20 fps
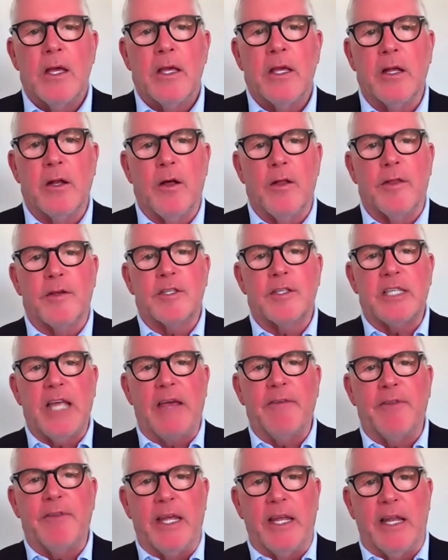you know, the
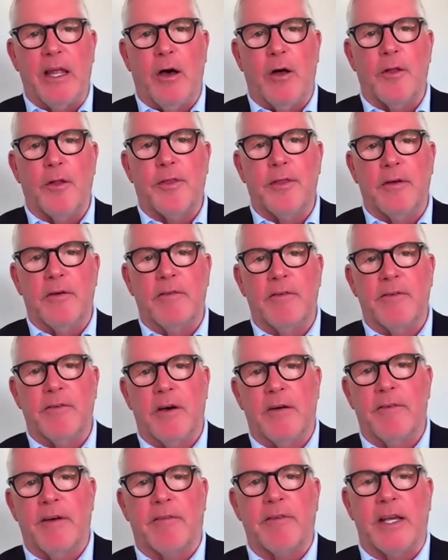safety and health of,
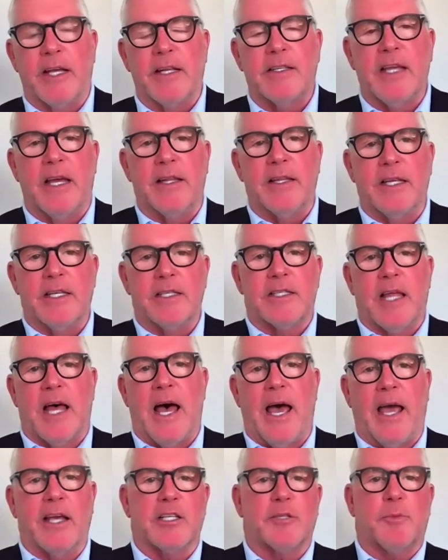of every attendee is the
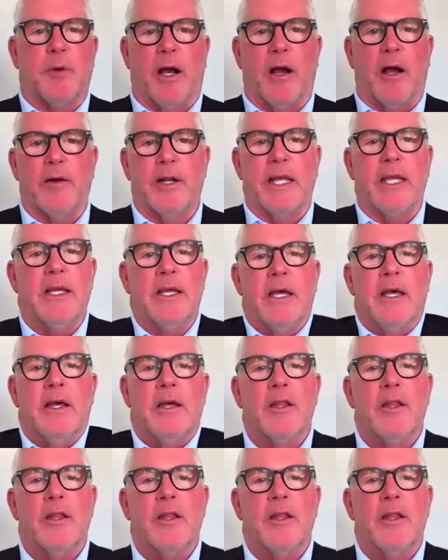highest priority.